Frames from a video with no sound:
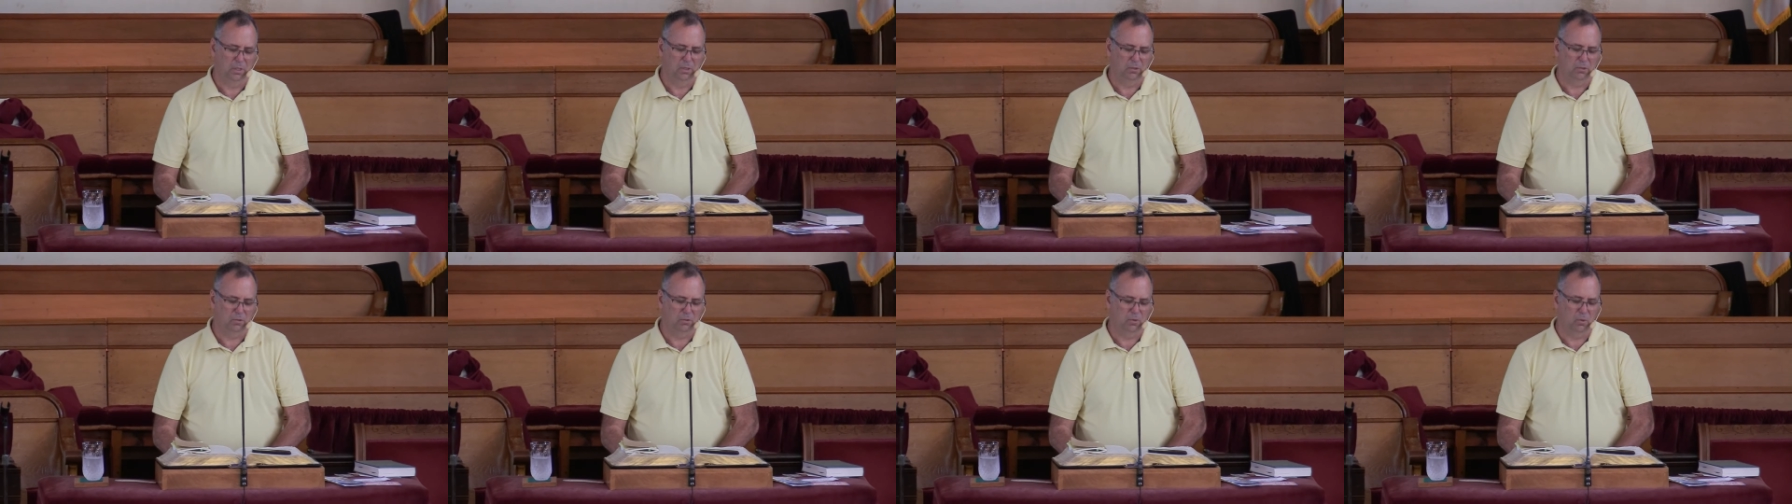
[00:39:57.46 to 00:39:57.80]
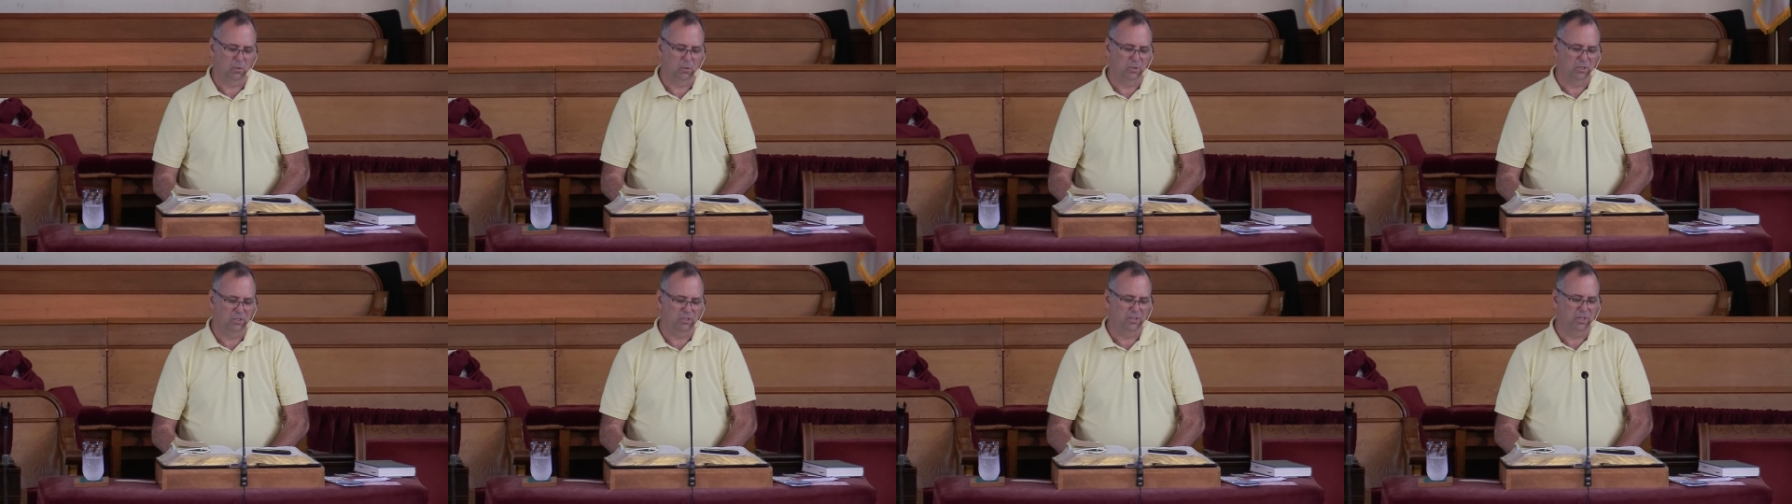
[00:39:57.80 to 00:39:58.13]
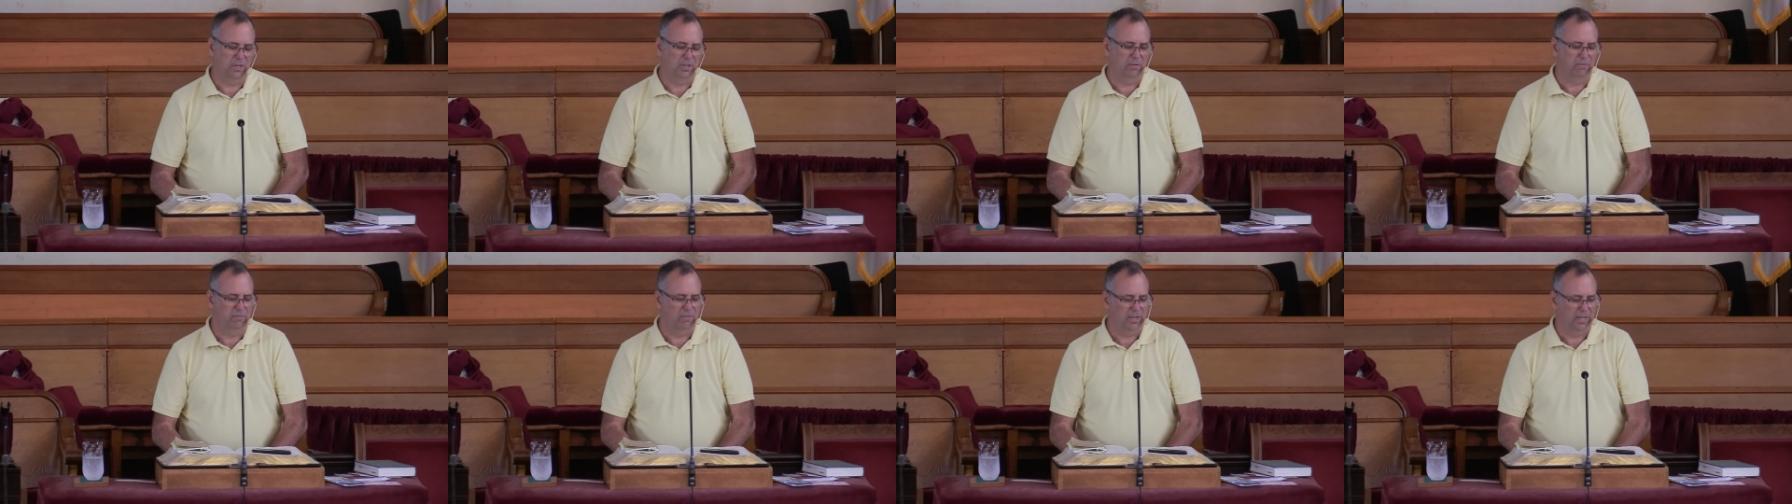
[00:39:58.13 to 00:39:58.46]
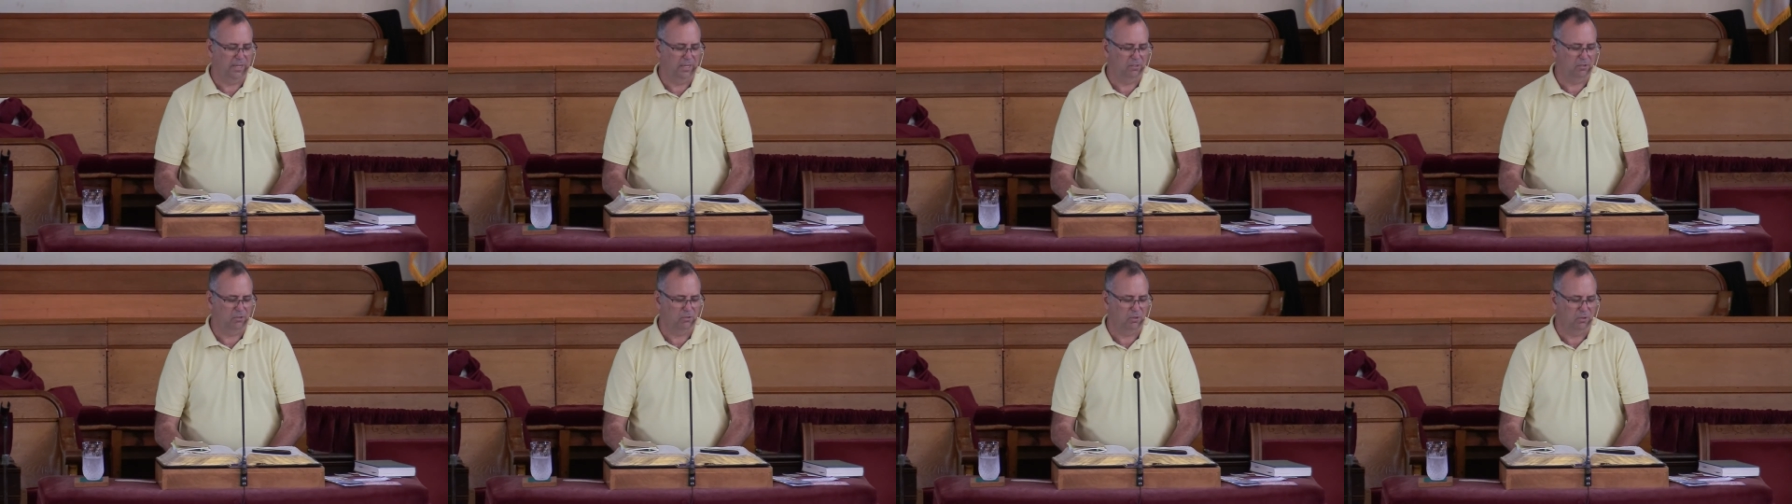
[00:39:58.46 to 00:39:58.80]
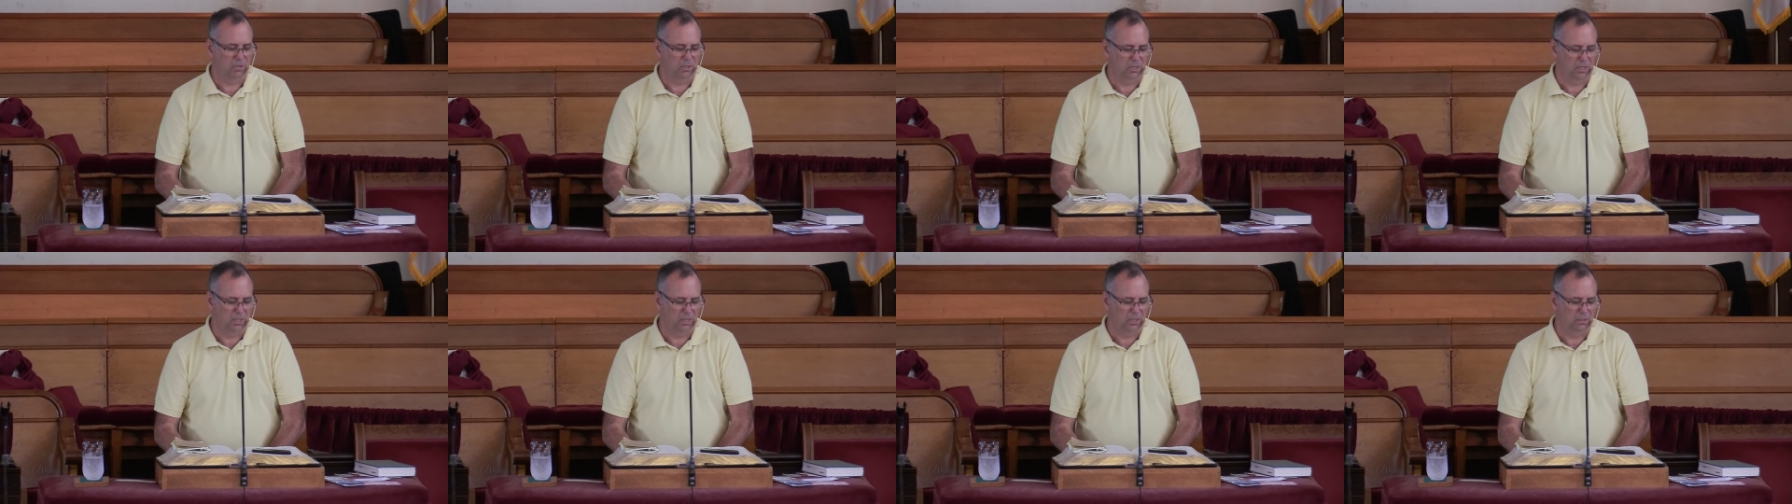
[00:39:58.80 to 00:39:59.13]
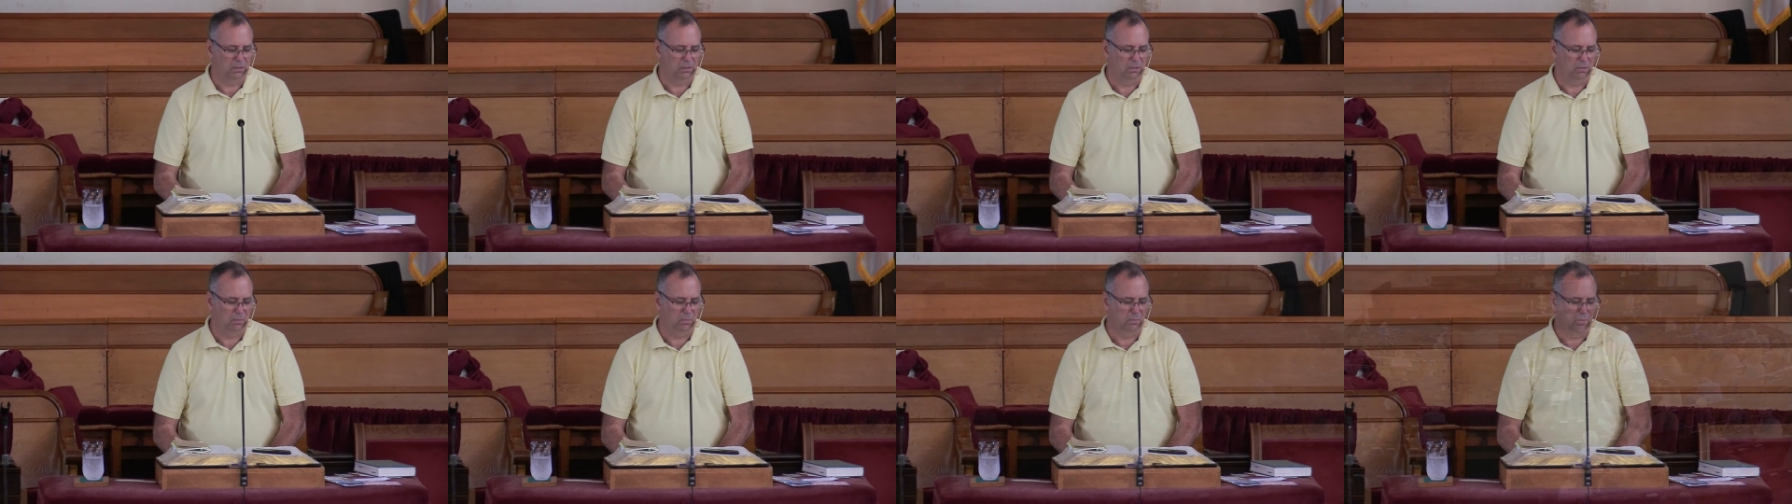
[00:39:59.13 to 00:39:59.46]
stories that advance your
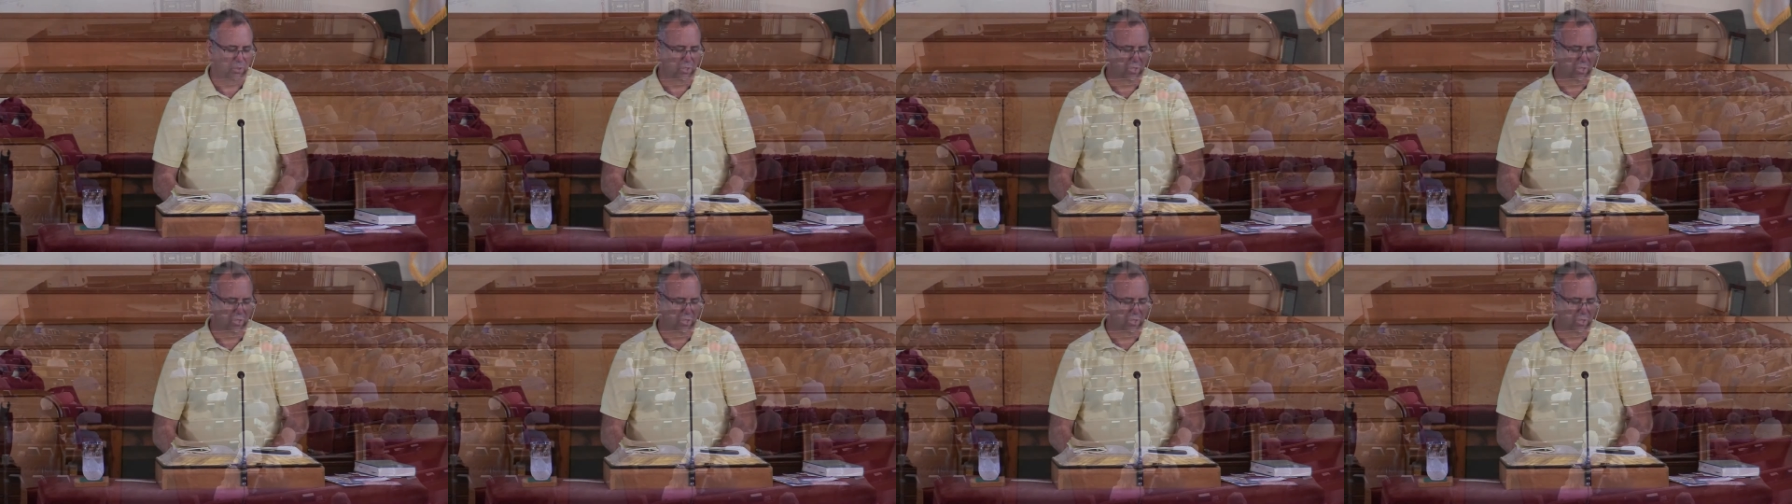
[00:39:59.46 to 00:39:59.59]
kingdom